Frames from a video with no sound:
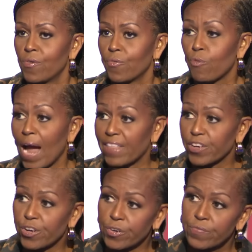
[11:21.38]

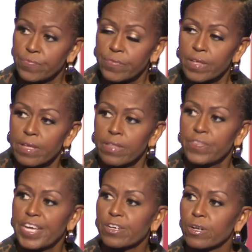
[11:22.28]
Rather
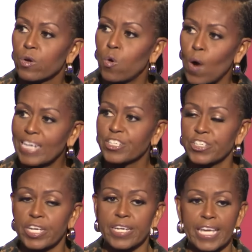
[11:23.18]
then
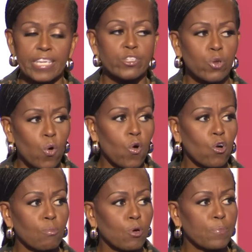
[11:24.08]
question his
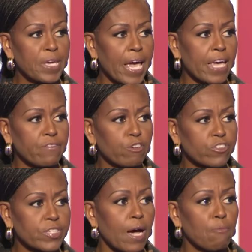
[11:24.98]
horrible behavior.
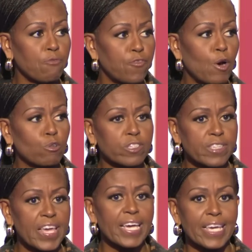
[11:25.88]
Some folks
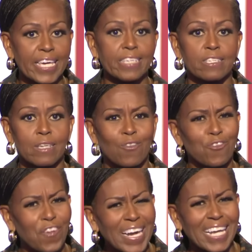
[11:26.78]
think he's
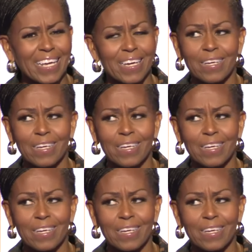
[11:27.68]
funny.